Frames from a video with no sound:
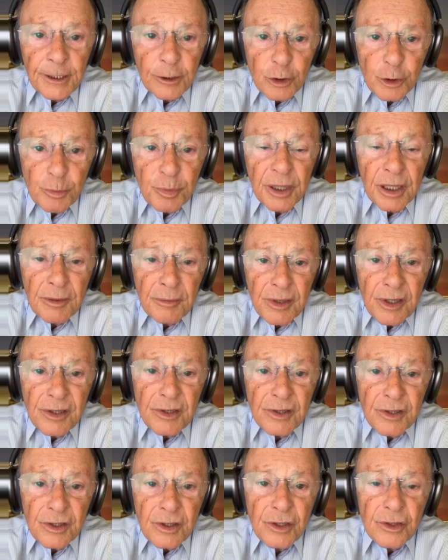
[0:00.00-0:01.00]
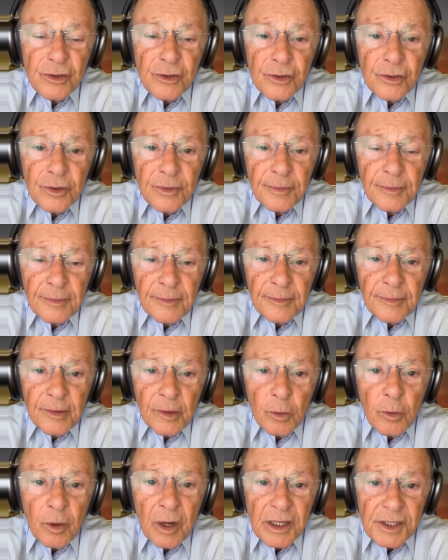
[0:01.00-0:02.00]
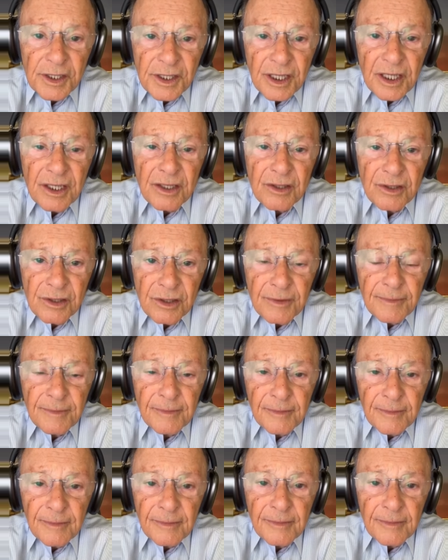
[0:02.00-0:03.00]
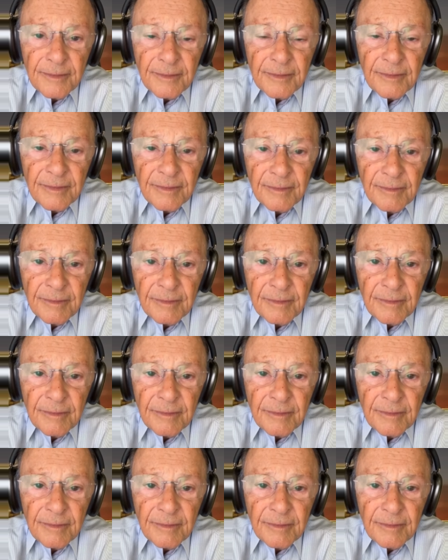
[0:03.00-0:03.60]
And God allows these things to happen to us.